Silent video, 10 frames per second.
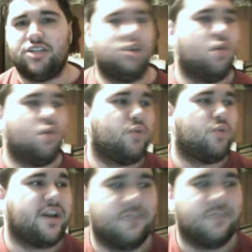Oh, Ring of
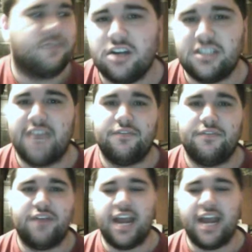Honor is having
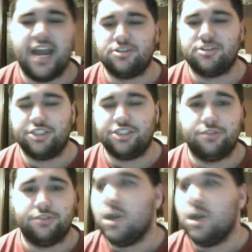financial issues.